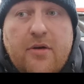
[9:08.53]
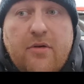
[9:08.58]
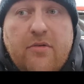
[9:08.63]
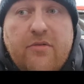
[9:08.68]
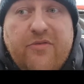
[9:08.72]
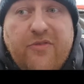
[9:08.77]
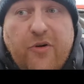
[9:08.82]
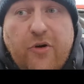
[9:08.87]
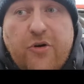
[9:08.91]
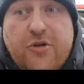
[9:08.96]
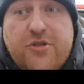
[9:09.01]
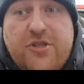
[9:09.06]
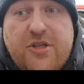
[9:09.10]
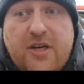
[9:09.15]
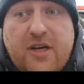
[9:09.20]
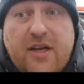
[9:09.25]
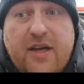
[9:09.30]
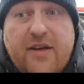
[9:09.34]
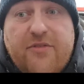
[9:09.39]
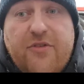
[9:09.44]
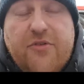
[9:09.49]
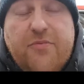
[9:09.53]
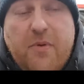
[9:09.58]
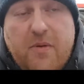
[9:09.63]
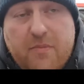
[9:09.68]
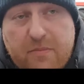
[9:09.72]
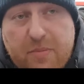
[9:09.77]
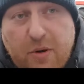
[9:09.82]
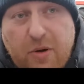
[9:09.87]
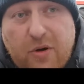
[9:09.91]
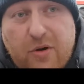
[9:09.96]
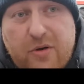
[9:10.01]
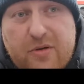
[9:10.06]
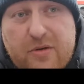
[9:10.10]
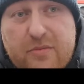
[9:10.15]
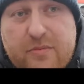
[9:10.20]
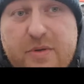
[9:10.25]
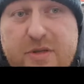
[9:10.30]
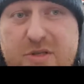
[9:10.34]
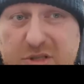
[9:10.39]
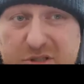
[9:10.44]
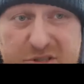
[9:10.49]
Unfortunately, I've just been
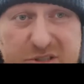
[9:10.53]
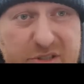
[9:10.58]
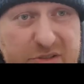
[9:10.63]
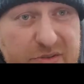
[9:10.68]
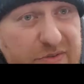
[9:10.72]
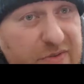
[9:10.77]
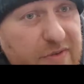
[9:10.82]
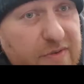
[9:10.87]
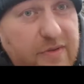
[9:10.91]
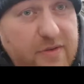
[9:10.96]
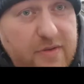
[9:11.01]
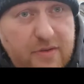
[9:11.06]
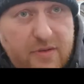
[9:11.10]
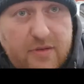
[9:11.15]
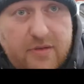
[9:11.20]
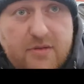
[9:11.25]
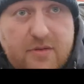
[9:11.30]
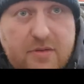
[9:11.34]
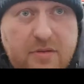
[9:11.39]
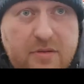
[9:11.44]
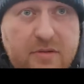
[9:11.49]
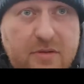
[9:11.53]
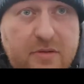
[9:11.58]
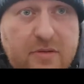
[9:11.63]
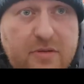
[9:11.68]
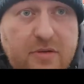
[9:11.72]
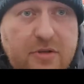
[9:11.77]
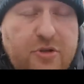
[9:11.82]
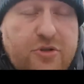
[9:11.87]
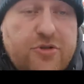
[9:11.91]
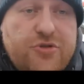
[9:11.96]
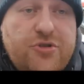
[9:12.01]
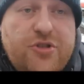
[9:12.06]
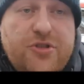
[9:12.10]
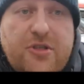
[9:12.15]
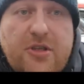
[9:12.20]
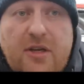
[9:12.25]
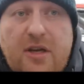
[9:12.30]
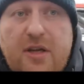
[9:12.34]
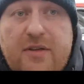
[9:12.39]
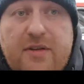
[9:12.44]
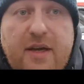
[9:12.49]
put, because of the country's
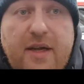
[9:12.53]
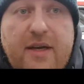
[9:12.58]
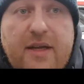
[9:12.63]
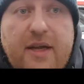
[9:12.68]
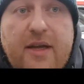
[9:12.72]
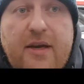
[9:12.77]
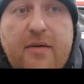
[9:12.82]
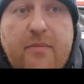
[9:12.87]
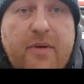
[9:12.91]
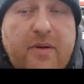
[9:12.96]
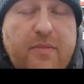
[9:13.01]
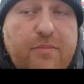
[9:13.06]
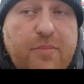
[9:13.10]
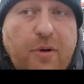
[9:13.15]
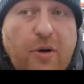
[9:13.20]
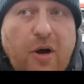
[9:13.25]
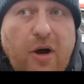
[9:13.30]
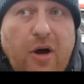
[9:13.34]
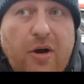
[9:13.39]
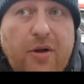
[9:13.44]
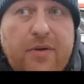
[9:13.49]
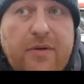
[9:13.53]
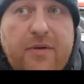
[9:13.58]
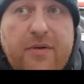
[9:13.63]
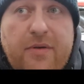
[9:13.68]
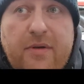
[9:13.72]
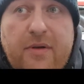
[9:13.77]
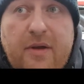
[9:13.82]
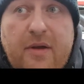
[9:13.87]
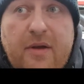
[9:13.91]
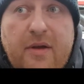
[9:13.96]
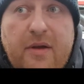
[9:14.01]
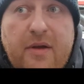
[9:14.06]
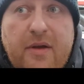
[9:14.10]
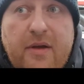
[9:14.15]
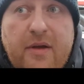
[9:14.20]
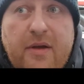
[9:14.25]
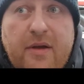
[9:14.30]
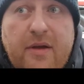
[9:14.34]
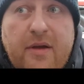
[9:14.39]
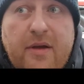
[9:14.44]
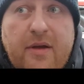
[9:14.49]
on lockdown again, I've been put on
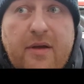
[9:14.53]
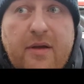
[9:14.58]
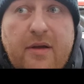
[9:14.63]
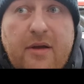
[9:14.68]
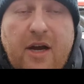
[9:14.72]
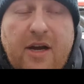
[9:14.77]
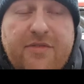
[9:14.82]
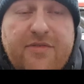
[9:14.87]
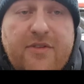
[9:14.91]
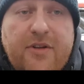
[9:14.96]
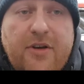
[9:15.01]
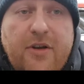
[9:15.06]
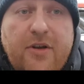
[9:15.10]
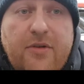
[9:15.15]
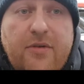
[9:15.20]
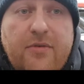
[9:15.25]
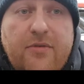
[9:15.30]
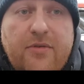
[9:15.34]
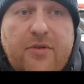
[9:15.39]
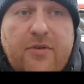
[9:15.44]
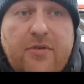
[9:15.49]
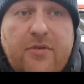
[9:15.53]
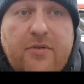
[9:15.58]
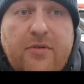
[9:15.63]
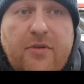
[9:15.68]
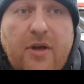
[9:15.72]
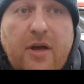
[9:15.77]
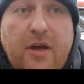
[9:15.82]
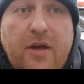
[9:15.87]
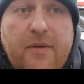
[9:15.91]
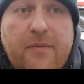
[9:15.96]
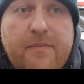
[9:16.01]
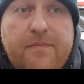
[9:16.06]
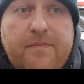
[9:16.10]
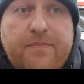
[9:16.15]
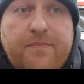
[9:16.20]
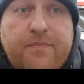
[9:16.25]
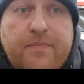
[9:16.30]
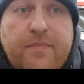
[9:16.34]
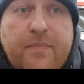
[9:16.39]
afternoons. So